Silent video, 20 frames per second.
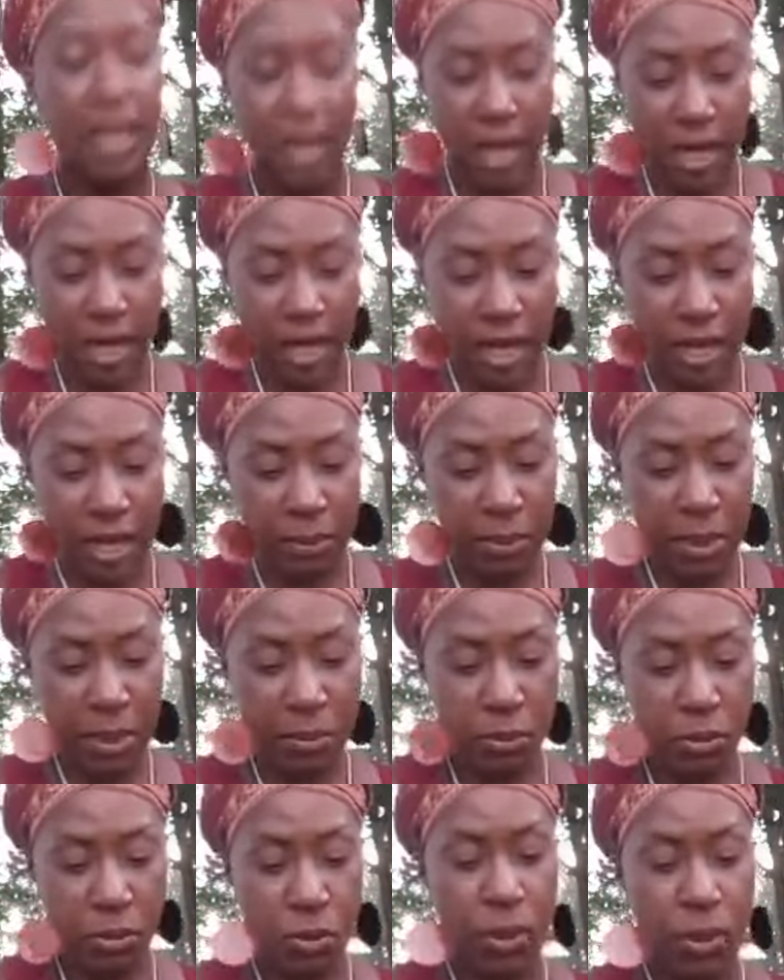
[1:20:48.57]
Uh,
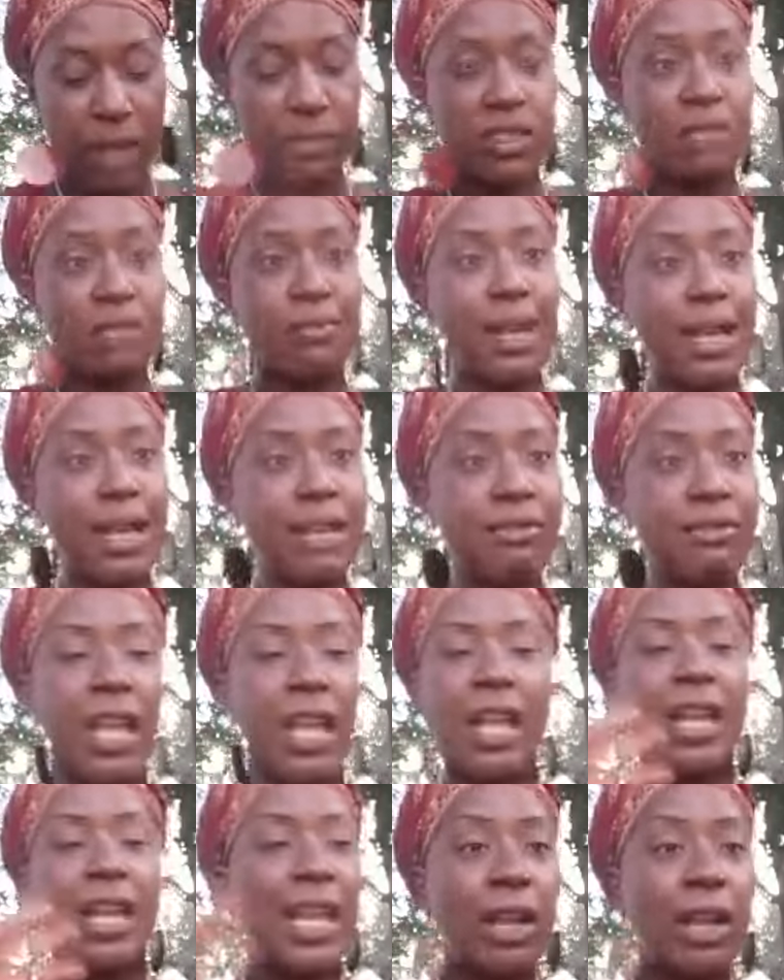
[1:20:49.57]
people who have smelling,
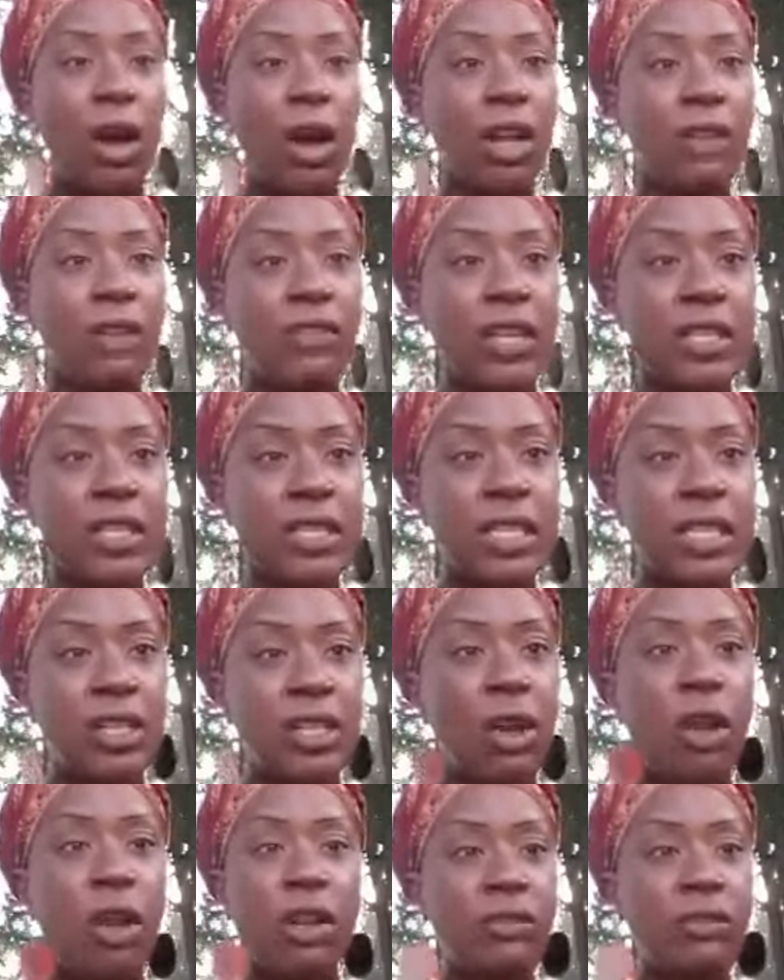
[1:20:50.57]
like all of these things,
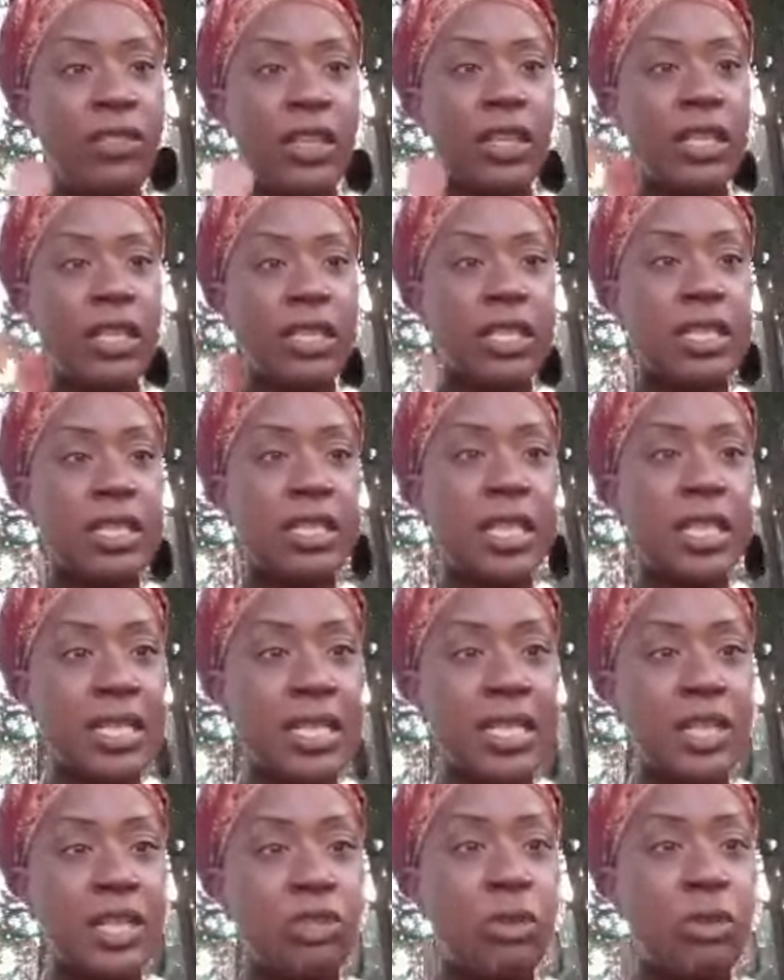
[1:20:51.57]
all of the, the sins
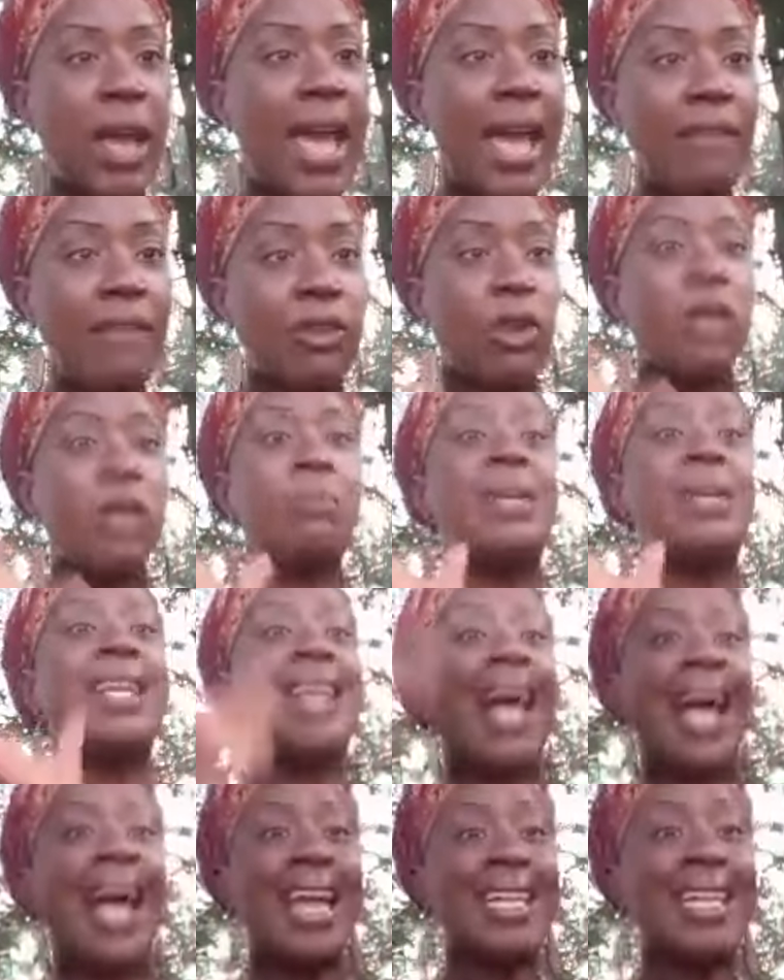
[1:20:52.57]
that you have are going to be in
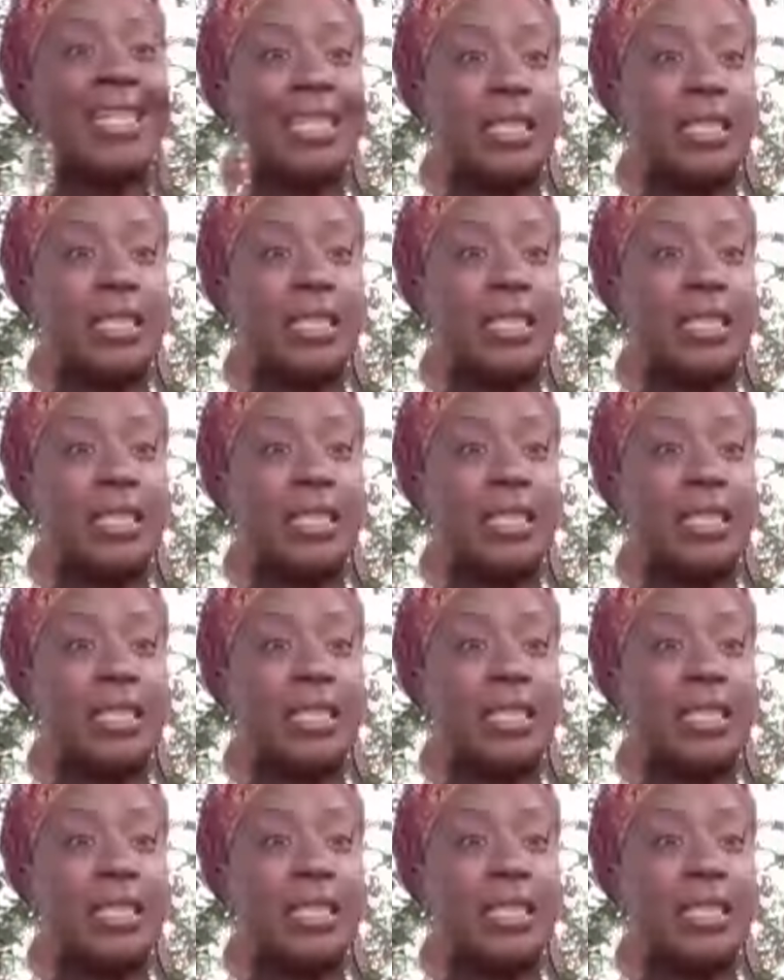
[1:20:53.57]
heightened.